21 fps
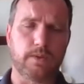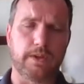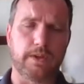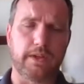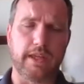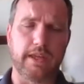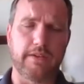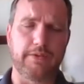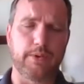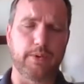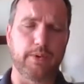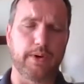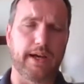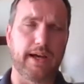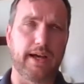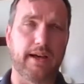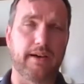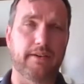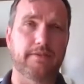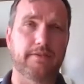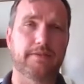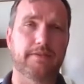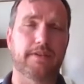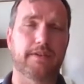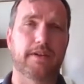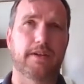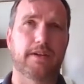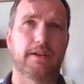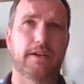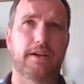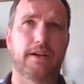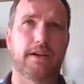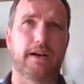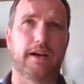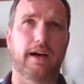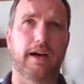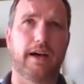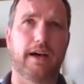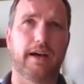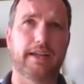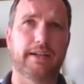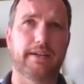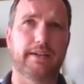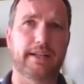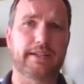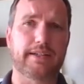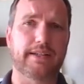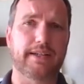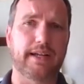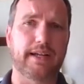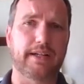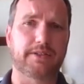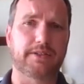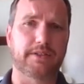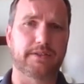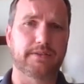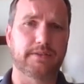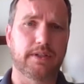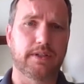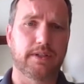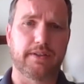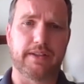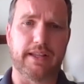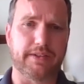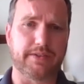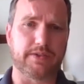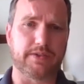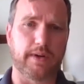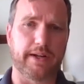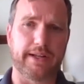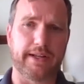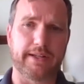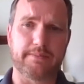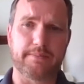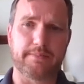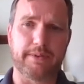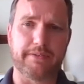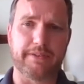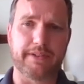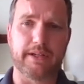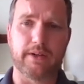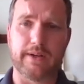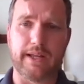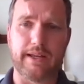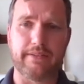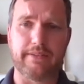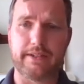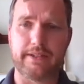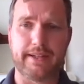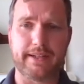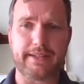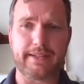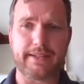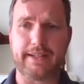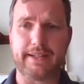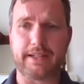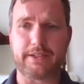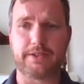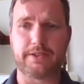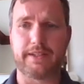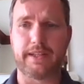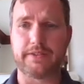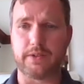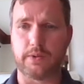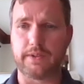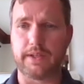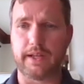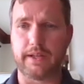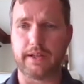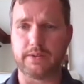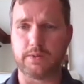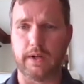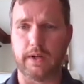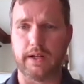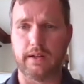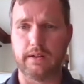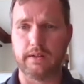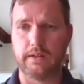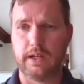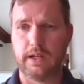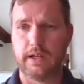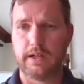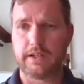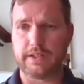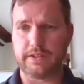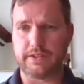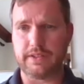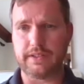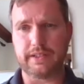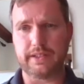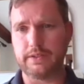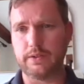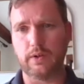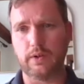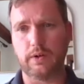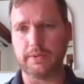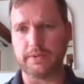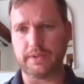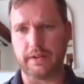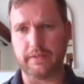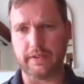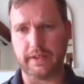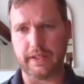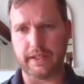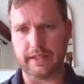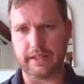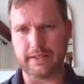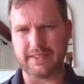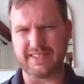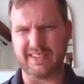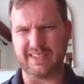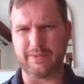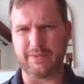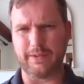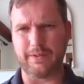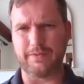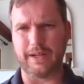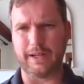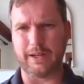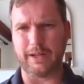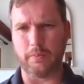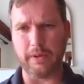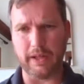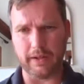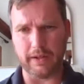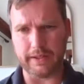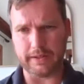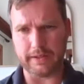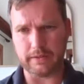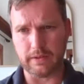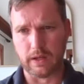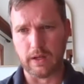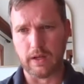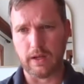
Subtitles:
if you have internet connection, that's great. But if you don't have internet connection, that's okay as well, because you can do almost everything except for the final billing